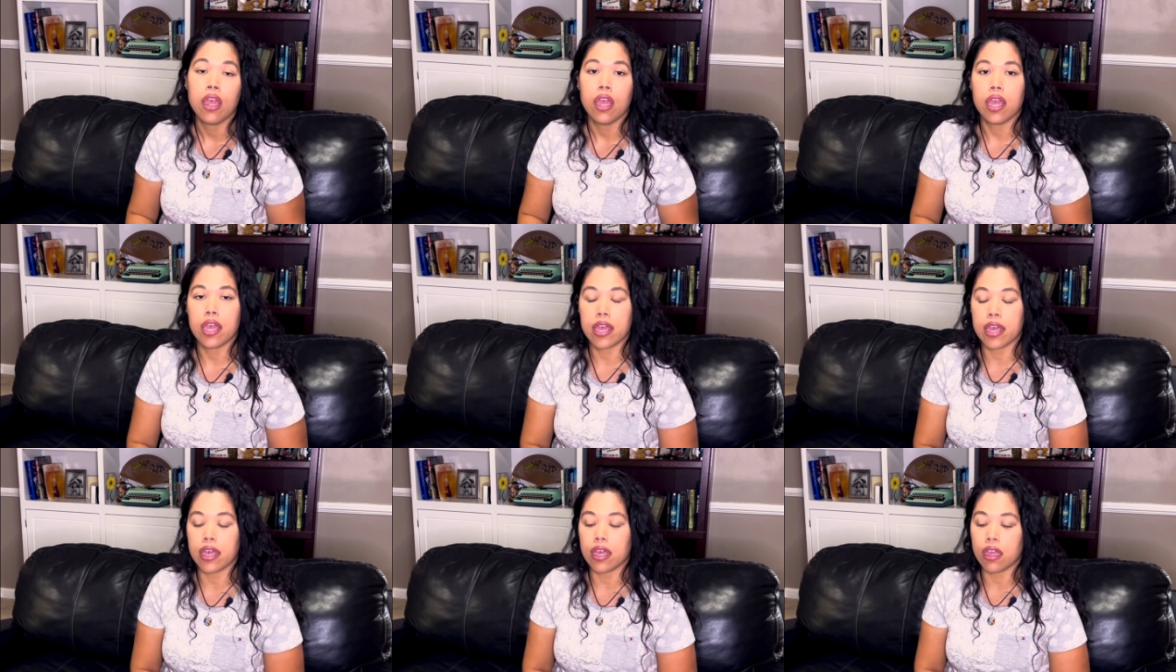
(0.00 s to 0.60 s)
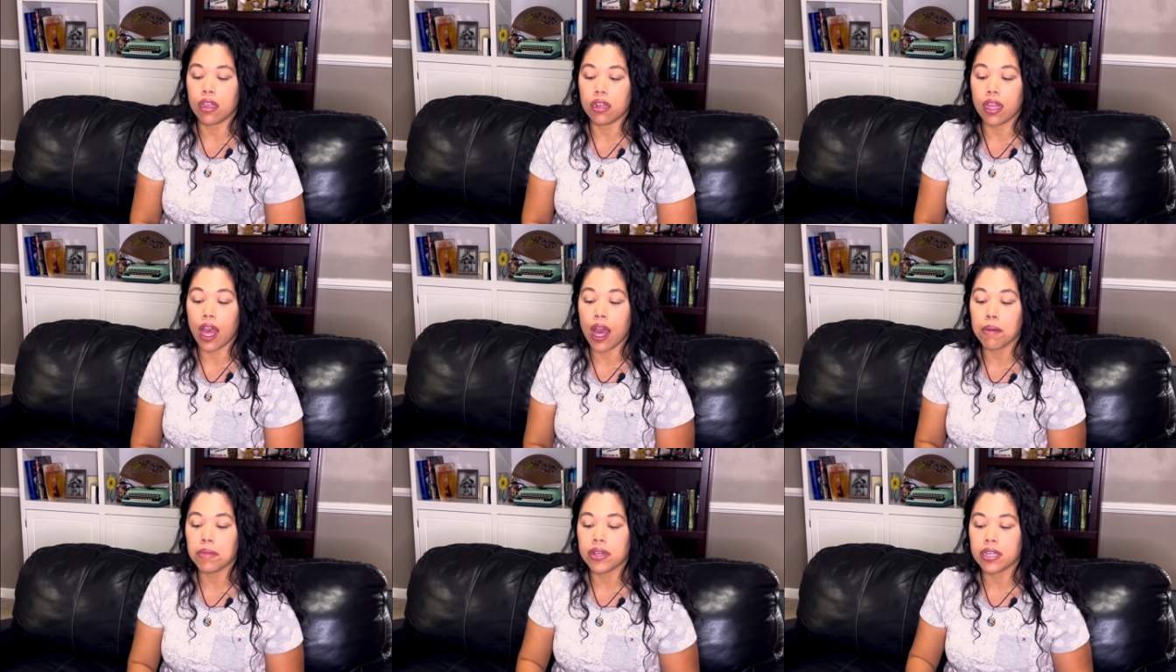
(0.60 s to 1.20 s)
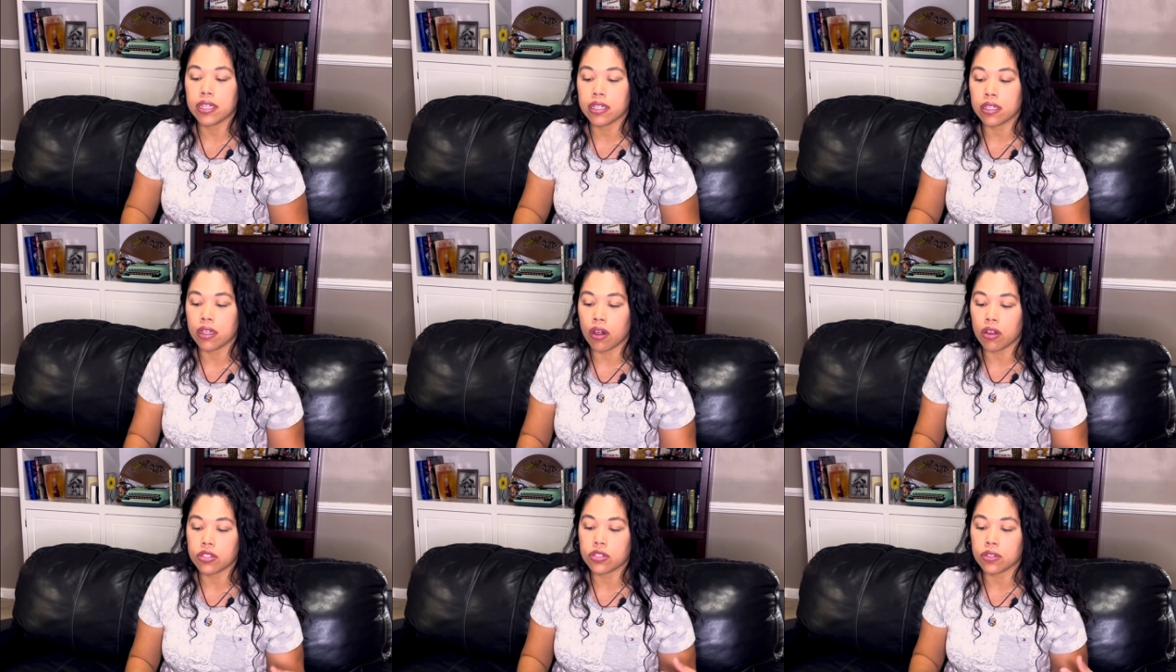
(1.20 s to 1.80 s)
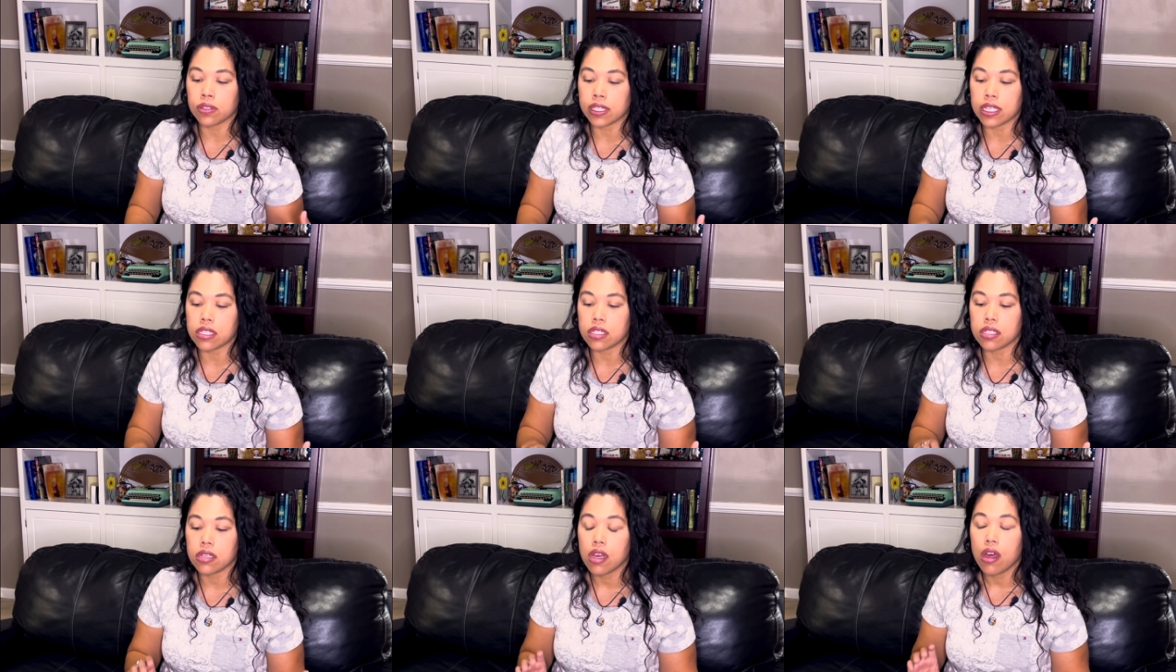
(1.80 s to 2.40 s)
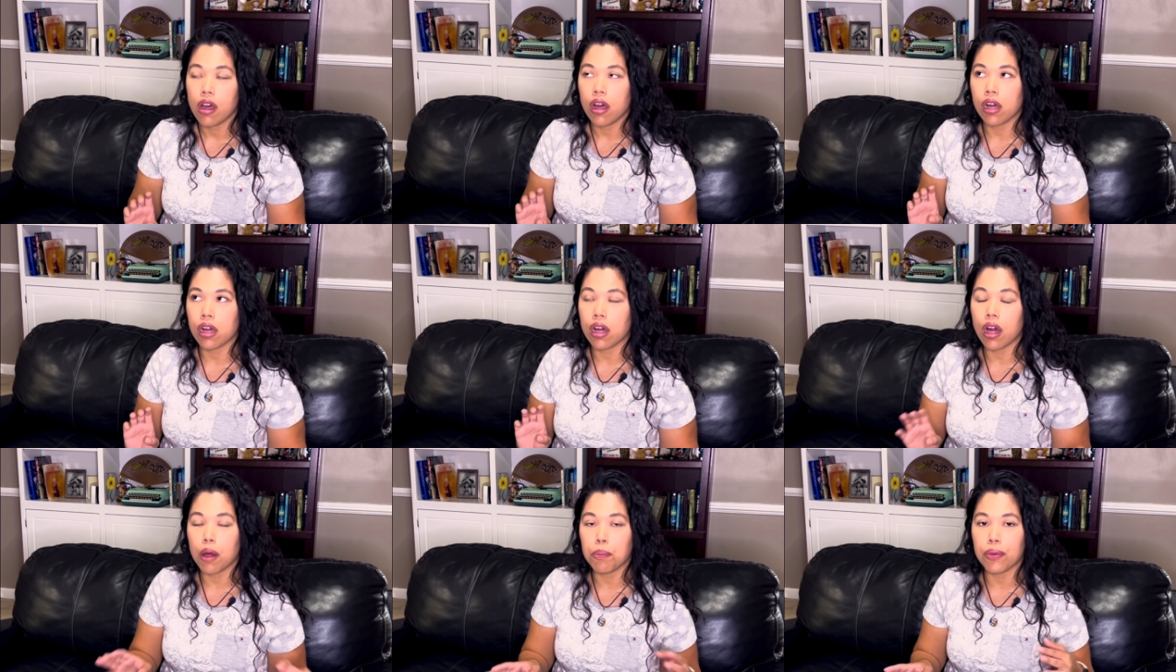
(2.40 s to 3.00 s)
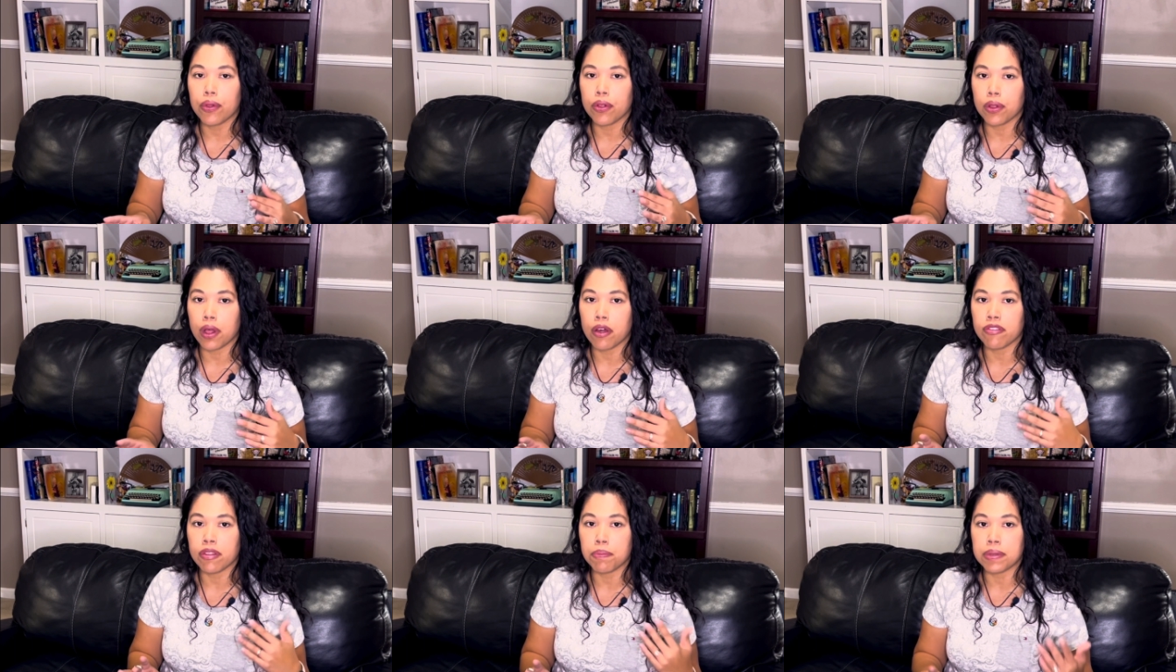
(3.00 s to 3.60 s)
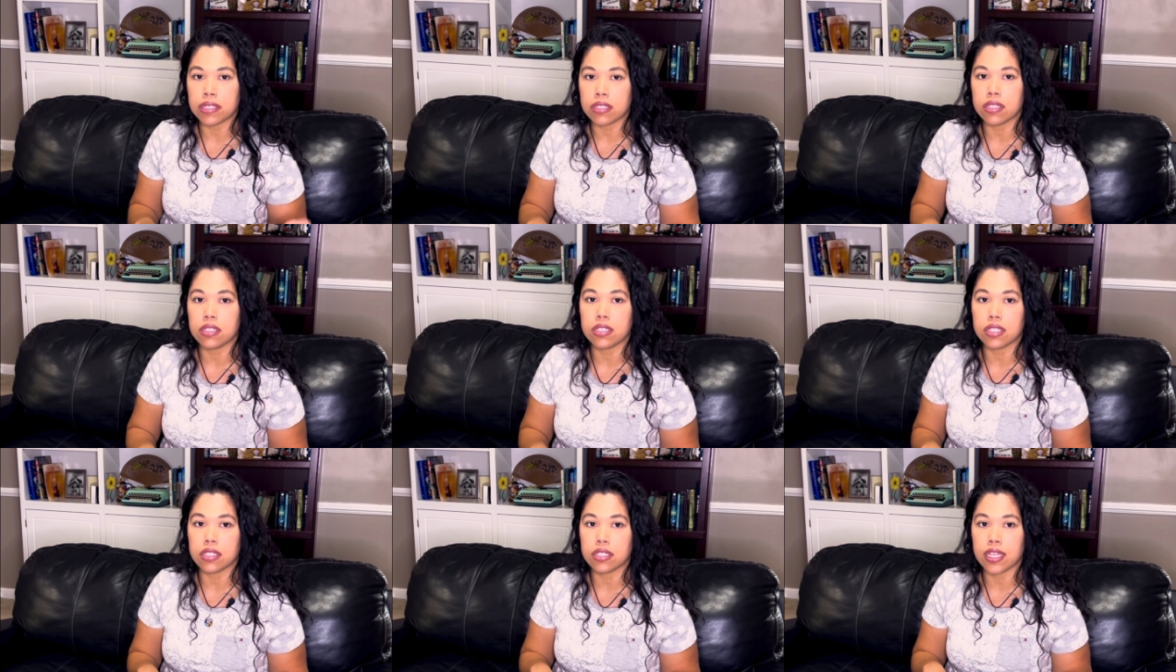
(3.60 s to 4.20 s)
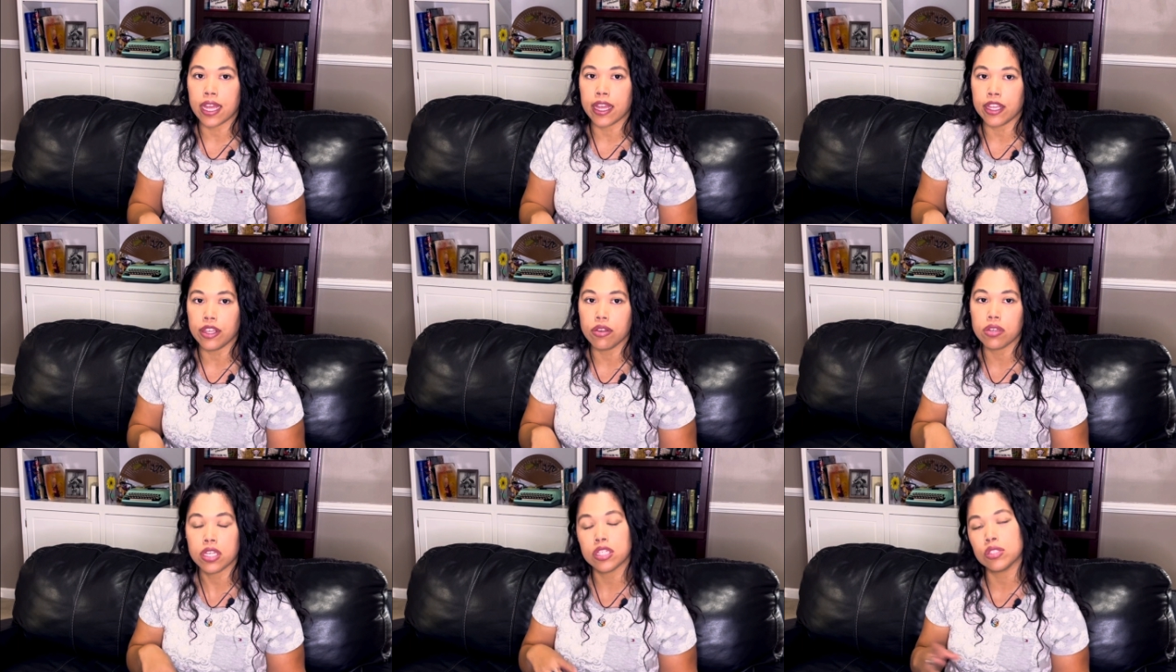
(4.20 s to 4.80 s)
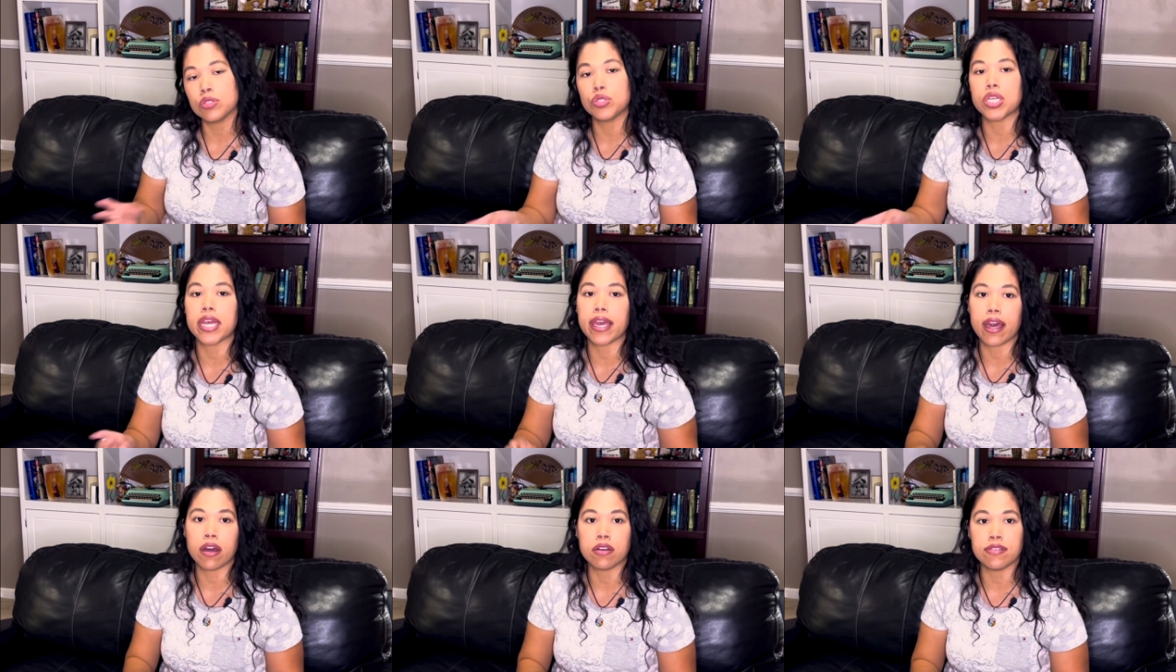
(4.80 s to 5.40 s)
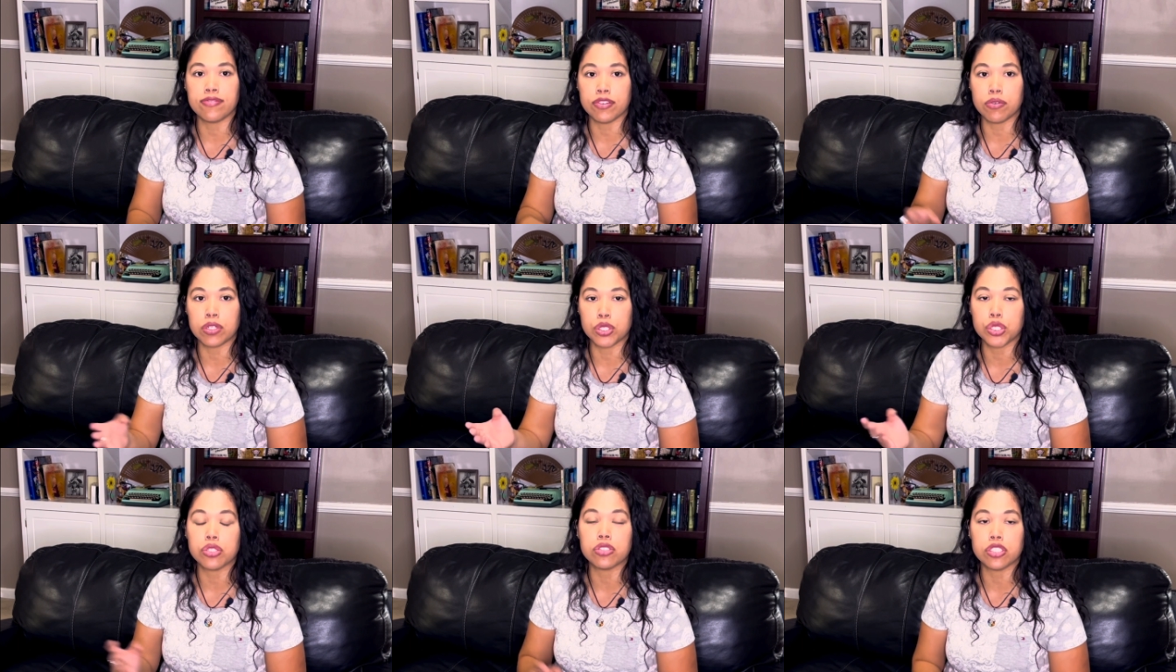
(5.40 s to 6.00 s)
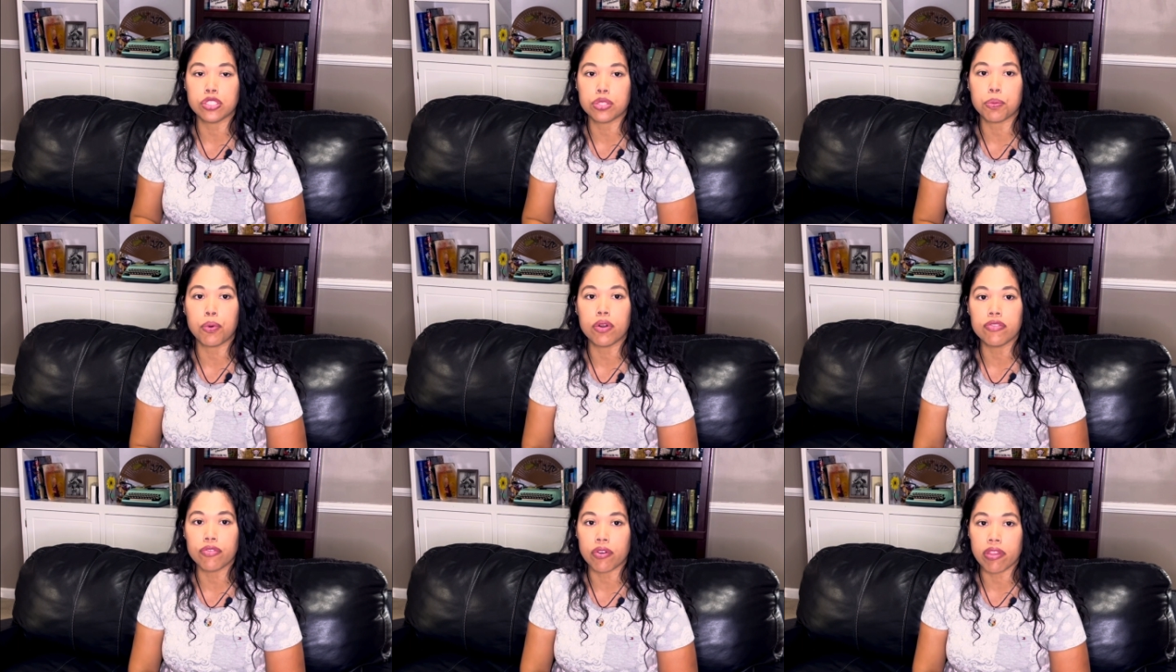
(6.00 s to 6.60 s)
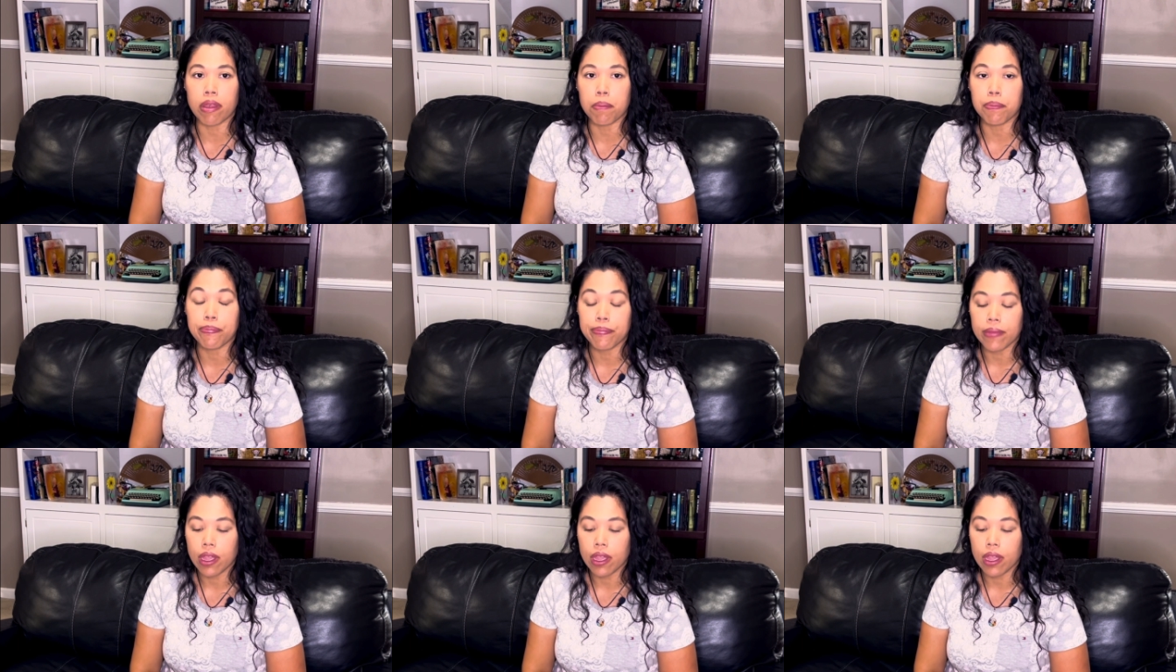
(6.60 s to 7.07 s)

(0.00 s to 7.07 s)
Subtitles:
And I'm gonna also list a couple of the businesses that you can check out if you want to show your support for them.